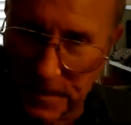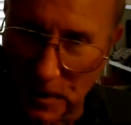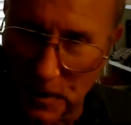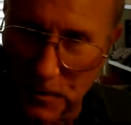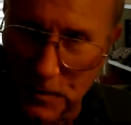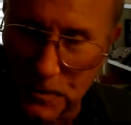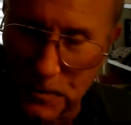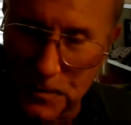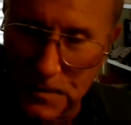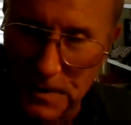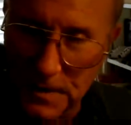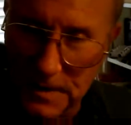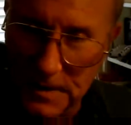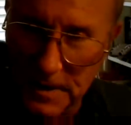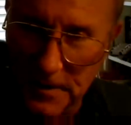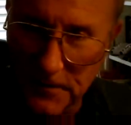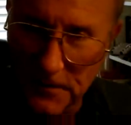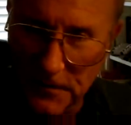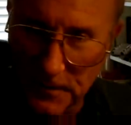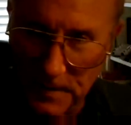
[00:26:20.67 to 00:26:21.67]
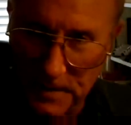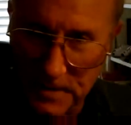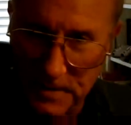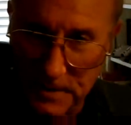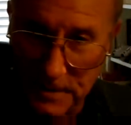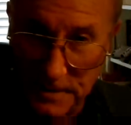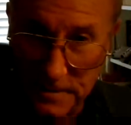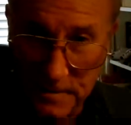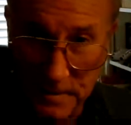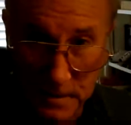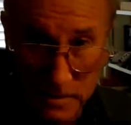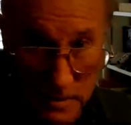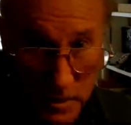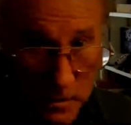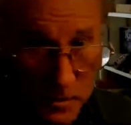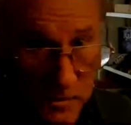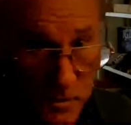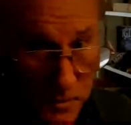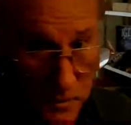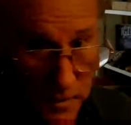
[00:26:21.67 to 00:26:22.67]
Those are the
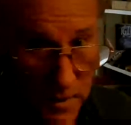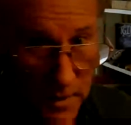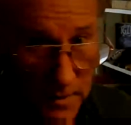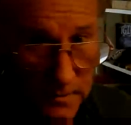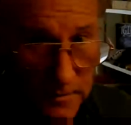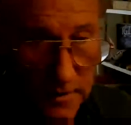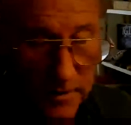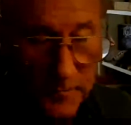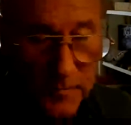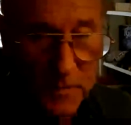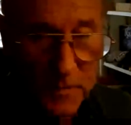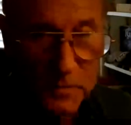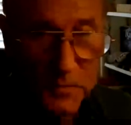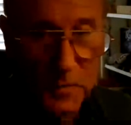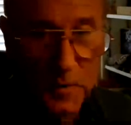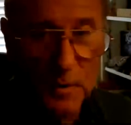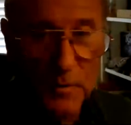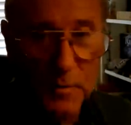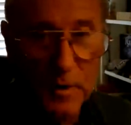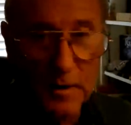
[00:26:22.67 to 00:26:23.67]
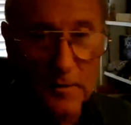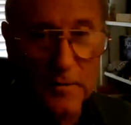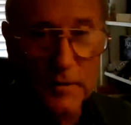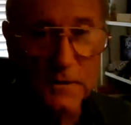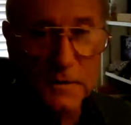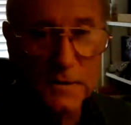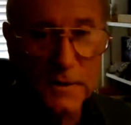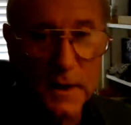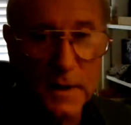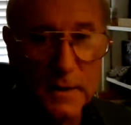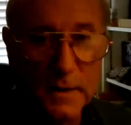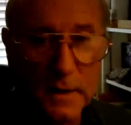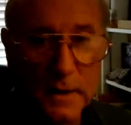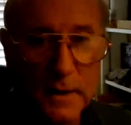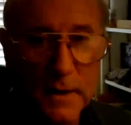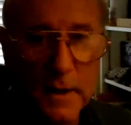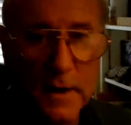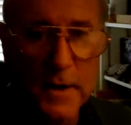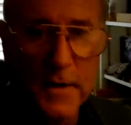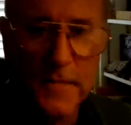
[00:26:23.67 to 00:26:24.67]
differences. There's also another difference we're going to cover in a
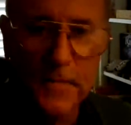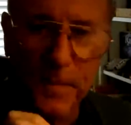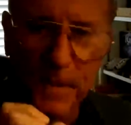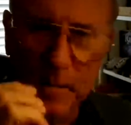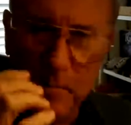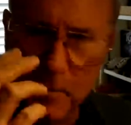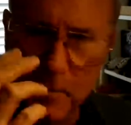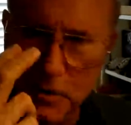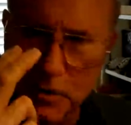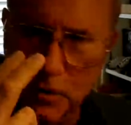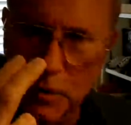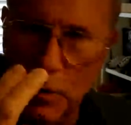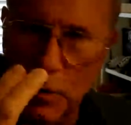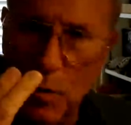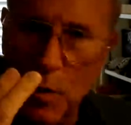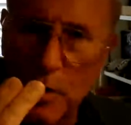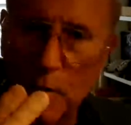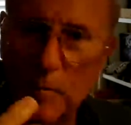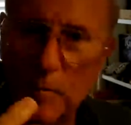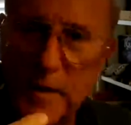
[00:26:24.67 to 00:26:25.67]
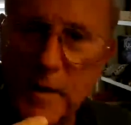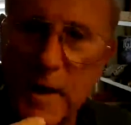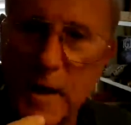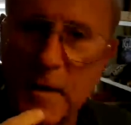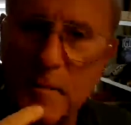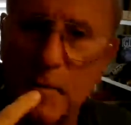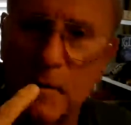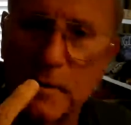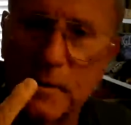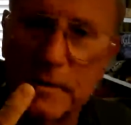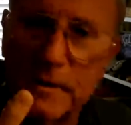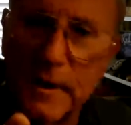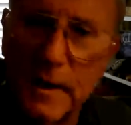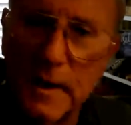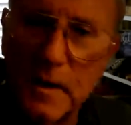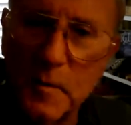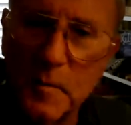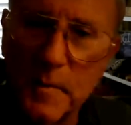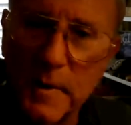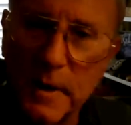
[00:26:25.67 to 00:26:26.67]
second. But you want to be able to
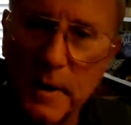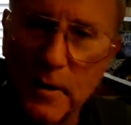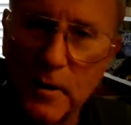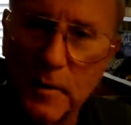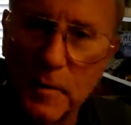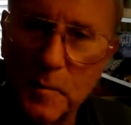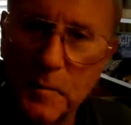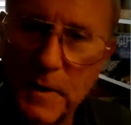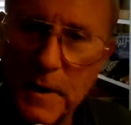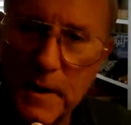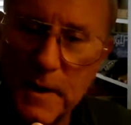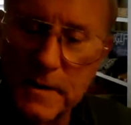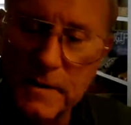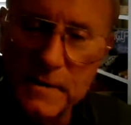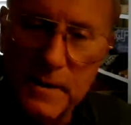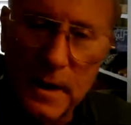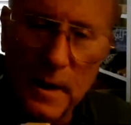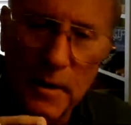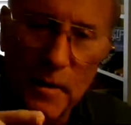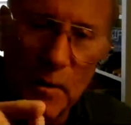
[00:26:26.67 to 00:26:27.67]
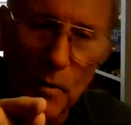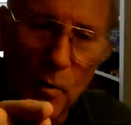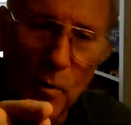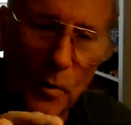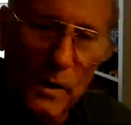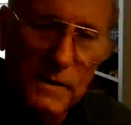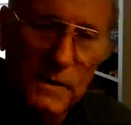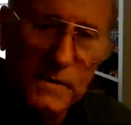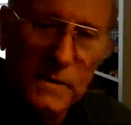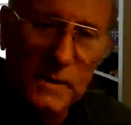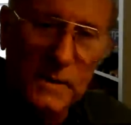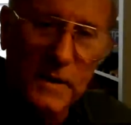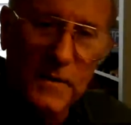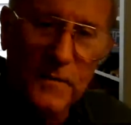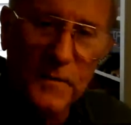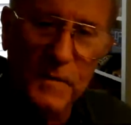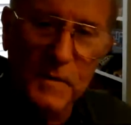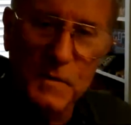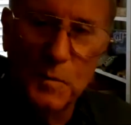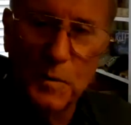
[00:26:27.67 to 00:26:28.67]
tell me on a test, what's the
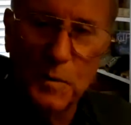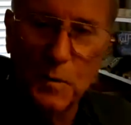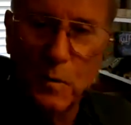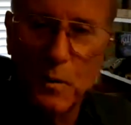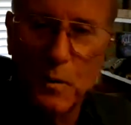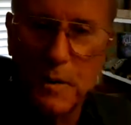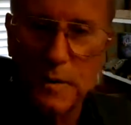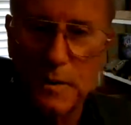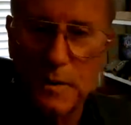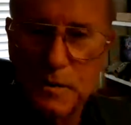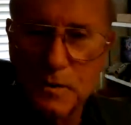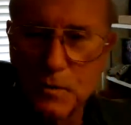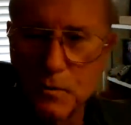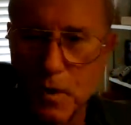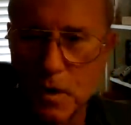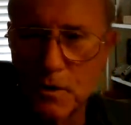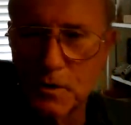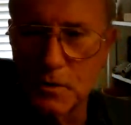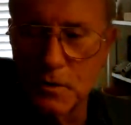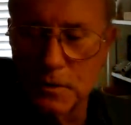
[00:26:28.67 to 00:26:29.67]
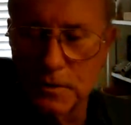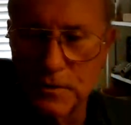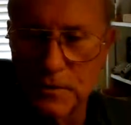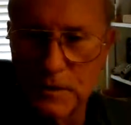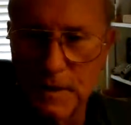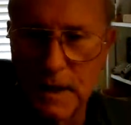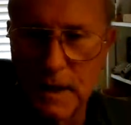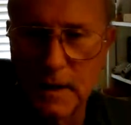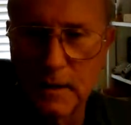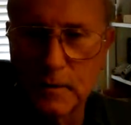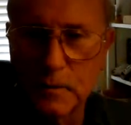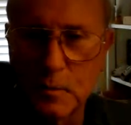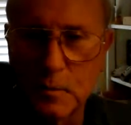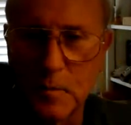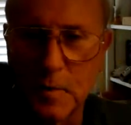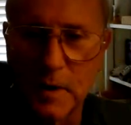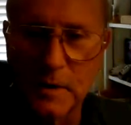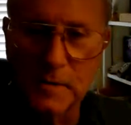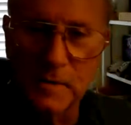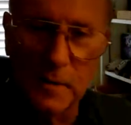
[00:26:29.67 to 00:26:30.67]
difference between the structure of skeletal
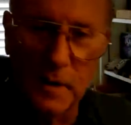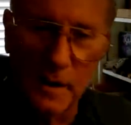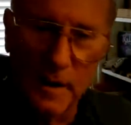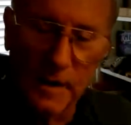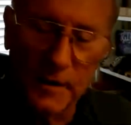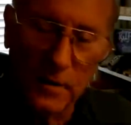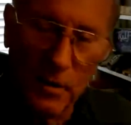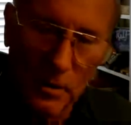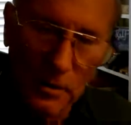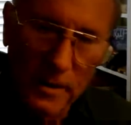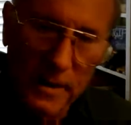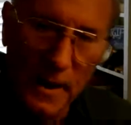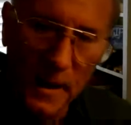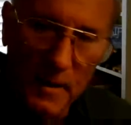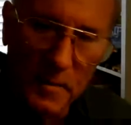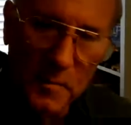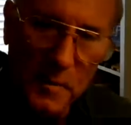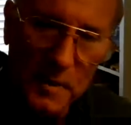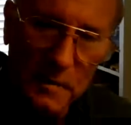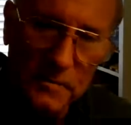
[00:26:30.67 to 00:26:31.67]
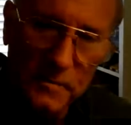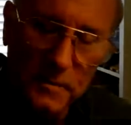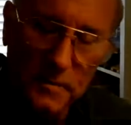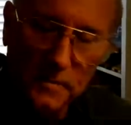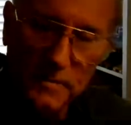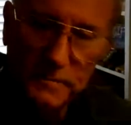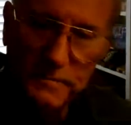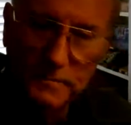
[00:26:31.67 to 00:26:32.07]
muscle and cardiac muscle?